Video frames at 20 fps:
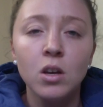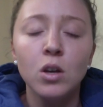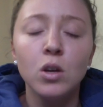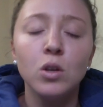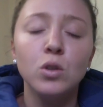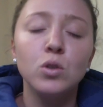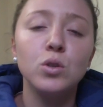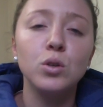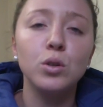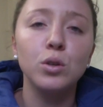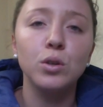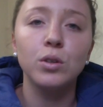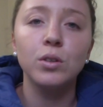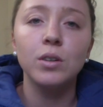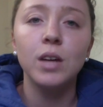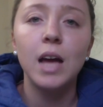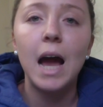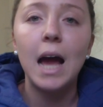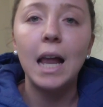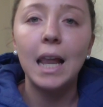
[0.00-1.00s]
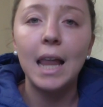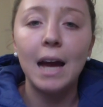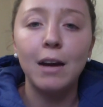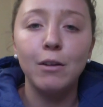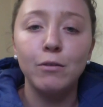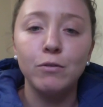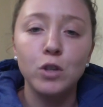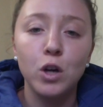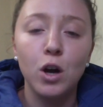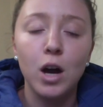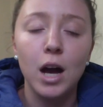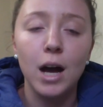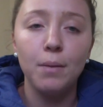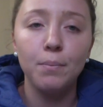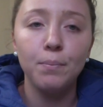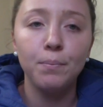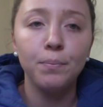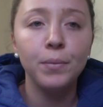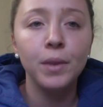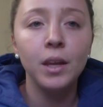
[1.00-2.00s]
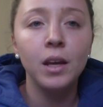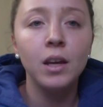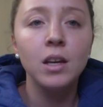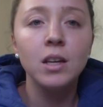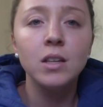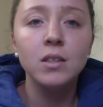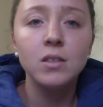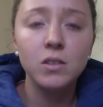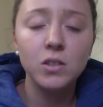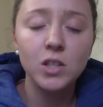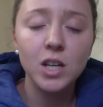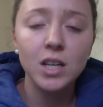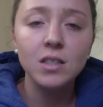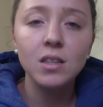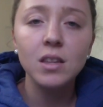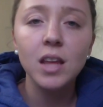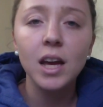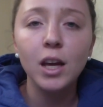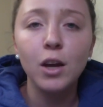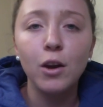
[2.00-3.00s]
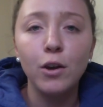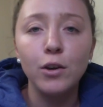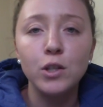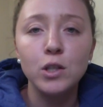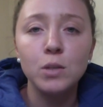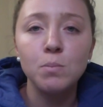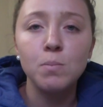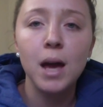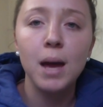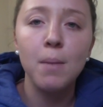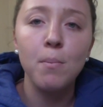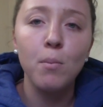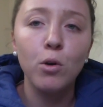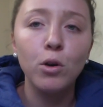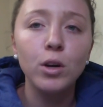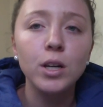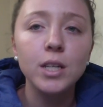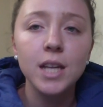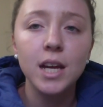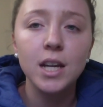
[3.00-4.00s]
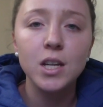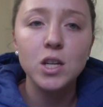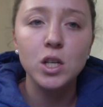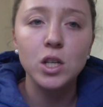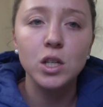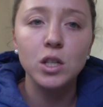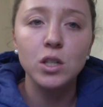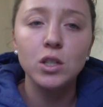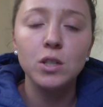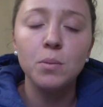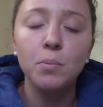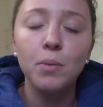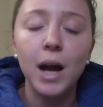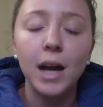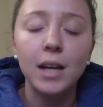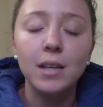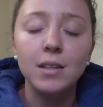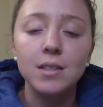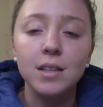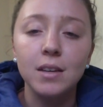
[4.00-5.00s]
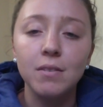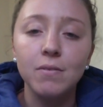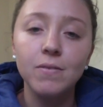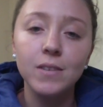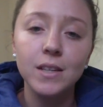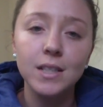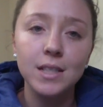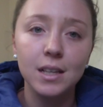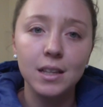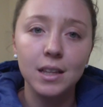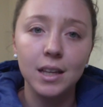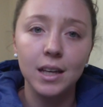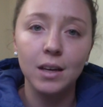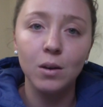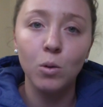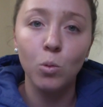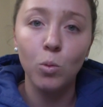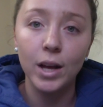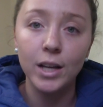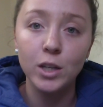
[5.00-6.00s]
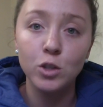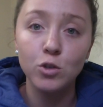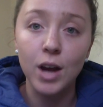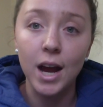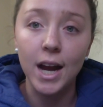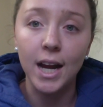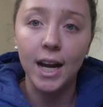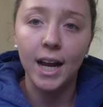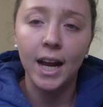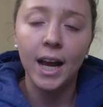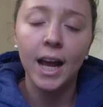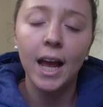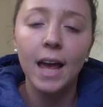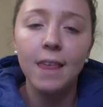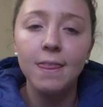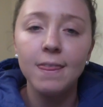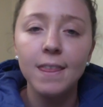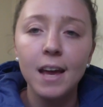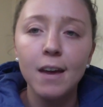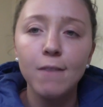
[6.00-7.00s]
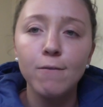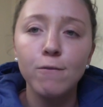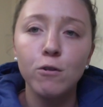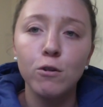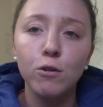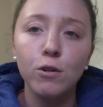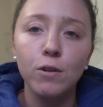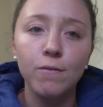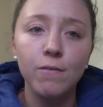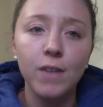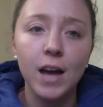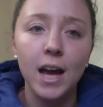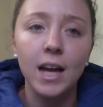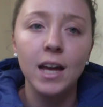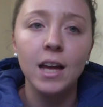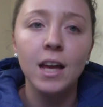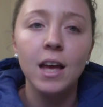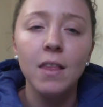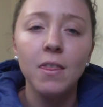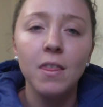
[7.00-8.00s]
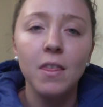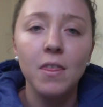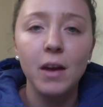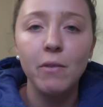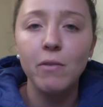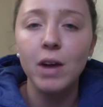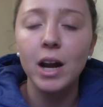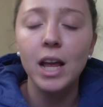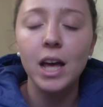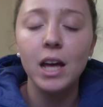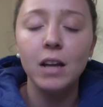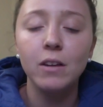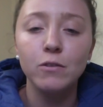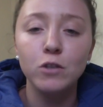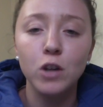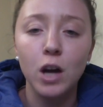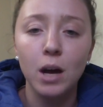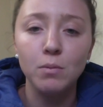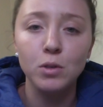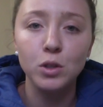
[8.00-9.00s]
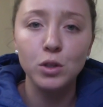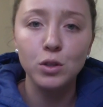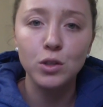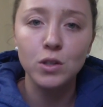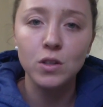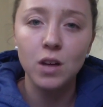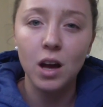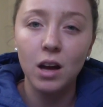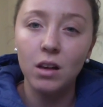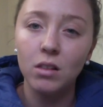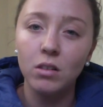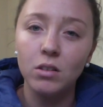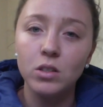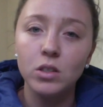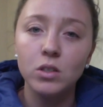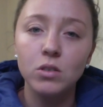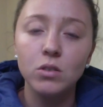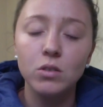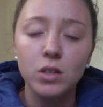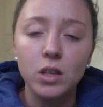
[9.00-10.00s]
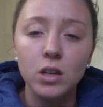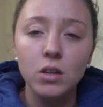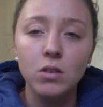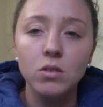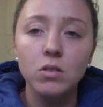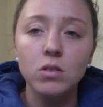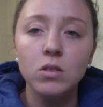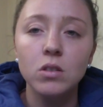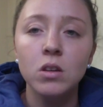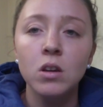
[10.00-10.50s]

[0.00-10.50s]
2. A lack of time. Suggested that coaches pay more attention to practicing physically when training and therefore convey that they run out of time to do psychological skills.